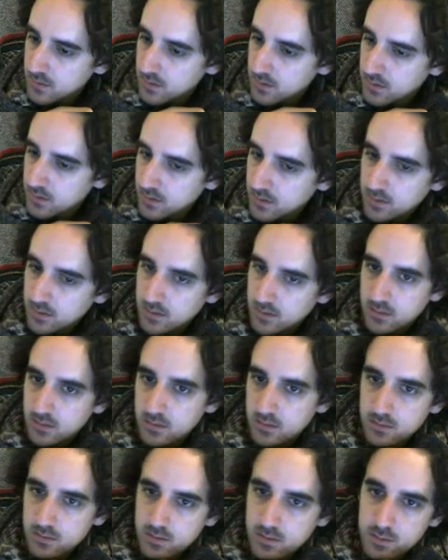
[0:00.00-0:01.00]
So that should
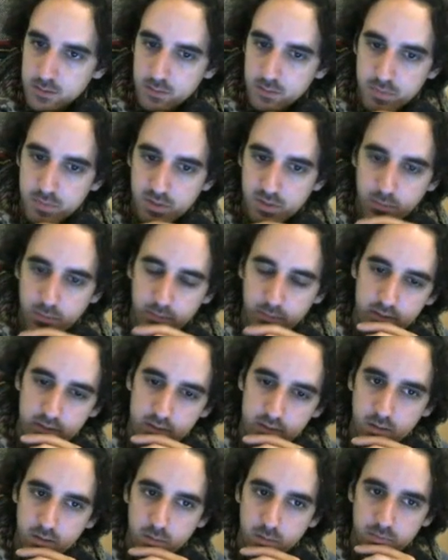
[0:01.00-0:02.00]
probably, hopefully,
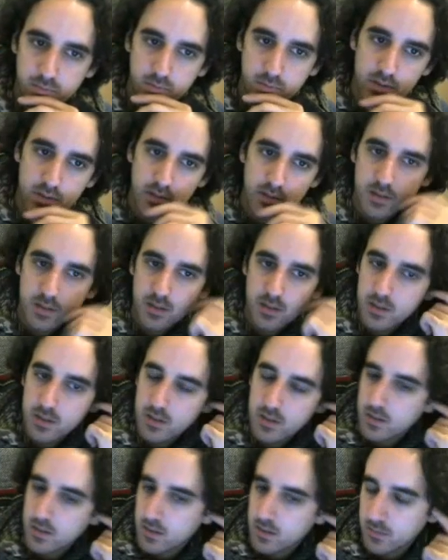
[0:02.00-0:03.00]

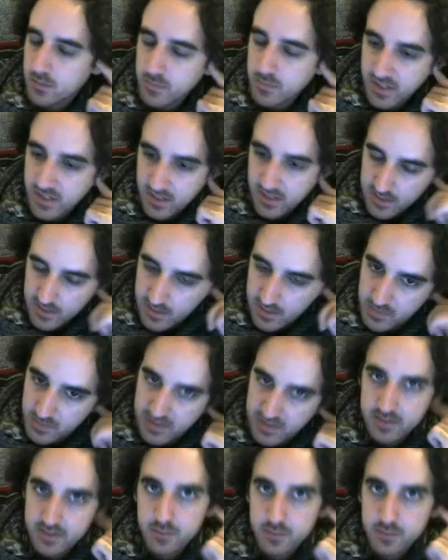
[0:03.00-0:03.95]
make it a little bit less busy.